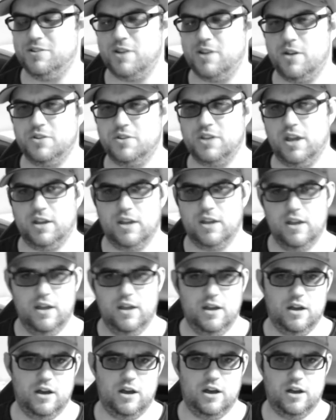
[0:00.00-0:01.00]
So I was like,
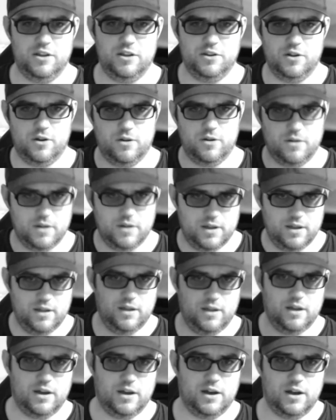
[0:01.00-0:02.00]
uh, you know,
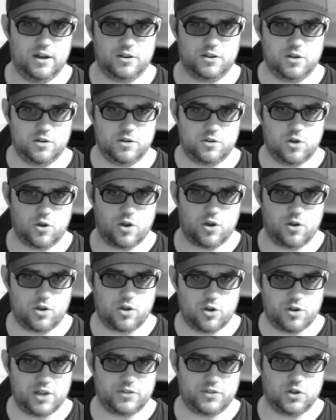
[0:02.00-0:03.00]
uh, go, go go
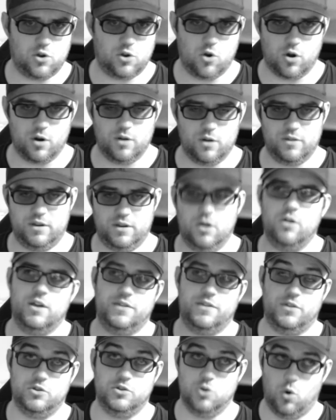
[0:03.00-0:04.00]
go get the door, go
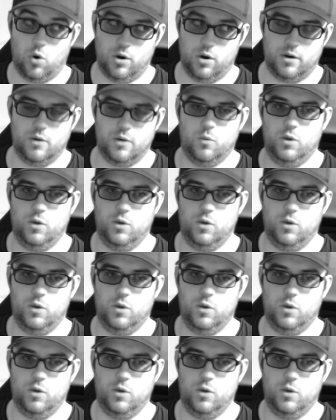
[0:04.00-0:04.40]
get the door.